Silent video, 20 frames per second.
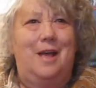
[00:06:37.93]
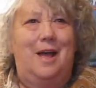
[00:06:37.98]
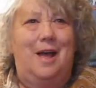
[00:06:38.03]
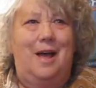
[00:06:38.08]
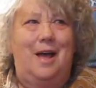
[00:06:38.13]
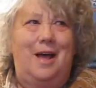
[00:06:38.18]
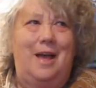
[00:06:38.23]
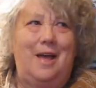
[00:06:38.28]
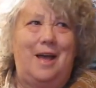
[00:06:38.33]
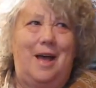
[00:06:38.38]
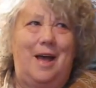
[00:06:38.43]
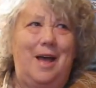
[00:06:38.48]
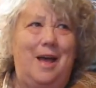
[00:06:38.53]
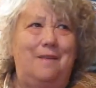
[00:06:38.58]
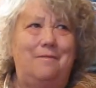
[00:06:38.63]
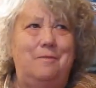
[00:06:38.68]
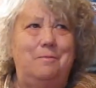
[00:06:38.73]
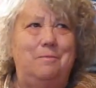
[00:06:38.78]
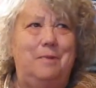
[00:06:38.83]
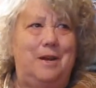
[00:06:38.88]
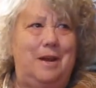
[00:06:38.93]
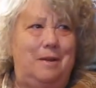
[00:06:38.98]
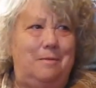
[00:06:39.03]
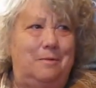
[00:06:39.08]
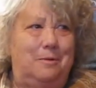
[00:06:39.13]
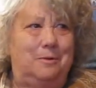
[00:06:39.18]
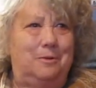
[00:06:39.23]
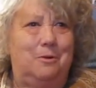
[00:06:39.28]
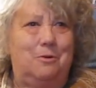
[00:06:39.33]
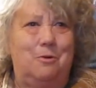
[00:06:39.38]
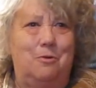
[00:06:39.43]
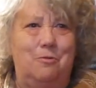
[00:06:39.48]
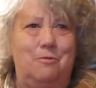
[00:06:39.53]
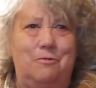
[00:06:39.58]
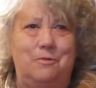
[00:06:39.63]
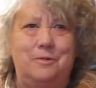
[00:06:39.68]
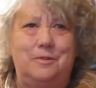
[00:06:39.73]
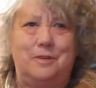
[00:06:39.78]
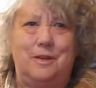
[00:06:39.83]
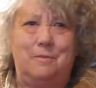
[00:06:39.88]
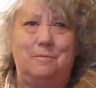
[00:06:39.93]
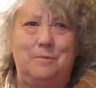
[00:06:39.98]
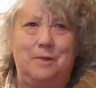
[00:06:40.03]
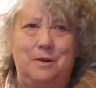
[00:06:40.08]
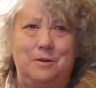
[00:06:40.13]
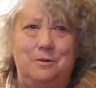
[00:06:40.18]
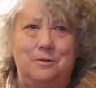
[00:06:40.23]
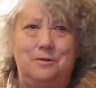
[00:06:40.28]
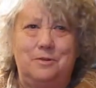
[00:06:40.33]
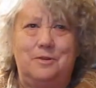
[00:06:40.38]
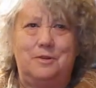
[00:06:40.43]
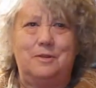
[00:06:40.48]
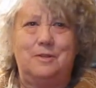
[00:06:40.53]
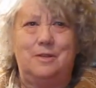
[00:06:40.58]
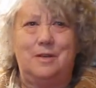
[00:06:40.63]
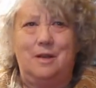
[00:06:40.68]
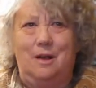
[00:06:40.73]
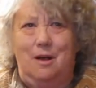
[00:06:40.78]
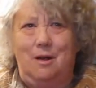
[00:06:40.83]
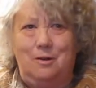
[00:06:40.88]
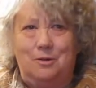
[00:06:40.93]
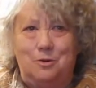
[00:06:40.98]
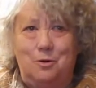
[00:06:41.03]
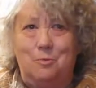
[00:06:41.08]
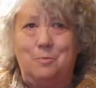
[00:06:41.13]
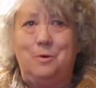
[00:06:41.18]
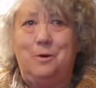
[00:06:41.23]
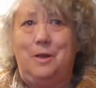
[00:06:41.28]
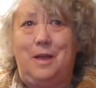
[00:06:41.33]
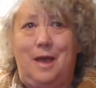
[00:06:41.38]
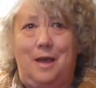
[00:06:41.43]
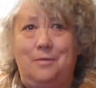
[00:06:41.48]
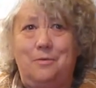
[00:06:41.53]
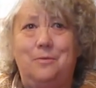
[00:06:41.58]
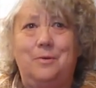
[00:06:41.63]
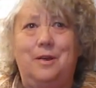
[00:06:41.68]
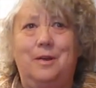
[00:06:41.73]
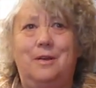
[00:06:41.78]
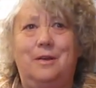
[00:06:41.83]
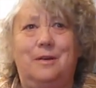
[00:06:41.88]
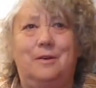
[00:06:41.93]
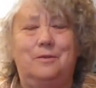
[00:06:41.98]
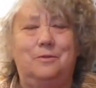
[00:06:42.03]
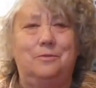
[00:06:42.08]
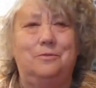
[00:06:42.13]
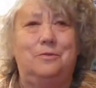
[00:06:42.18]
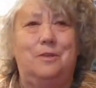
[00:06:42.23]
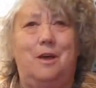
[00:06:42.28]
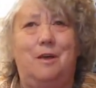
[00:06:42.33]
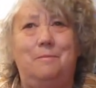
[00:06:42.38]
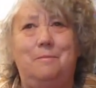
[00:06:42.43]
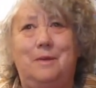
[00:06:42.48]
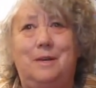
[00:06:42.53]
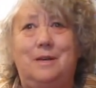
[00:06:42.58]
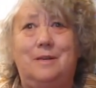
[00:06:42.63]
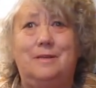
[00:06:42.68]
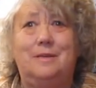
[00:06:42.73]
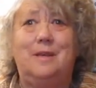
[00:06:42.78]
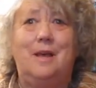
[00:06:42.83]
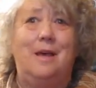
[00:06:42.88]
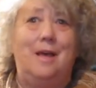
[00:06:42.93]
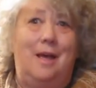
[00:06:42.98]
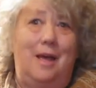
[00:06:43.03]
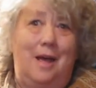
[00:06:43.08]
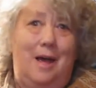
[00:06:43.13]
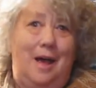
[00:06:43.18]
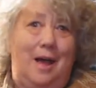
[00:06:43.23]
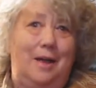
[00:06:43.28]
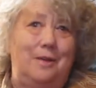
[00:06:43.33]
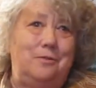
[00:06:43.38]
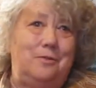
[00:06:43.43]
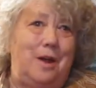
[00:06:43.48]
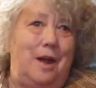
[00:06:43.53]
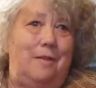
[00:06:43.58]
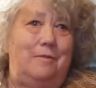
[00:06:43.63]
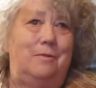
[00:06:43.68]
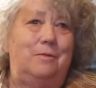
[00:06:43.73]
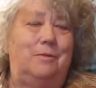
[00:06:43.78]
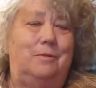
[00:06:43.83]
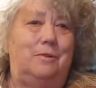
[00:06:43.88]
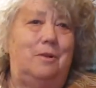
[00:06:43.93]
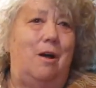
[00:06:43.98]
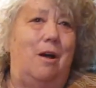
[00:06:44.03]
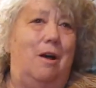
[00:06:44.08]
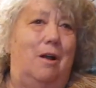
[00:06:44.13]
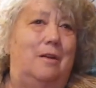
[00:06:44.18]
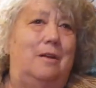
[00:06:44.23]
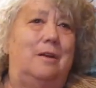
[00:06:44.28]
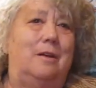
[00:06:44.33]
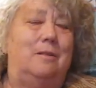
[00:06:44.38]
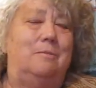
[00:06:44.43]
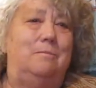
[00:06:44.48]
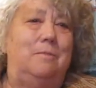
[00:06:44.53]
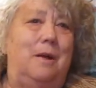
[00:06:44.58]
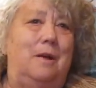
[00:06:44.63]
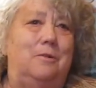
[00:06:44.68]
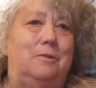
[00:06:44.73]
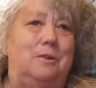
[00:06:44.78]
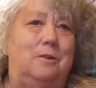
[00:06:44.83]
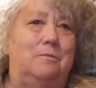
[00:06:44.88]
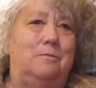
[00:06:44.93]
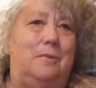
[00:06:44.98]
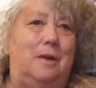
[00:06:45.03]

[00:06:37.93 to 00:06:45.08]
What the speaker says: I haven't been able to go for some years to the October gathering in Tucson because I travel to Holland and Belgium.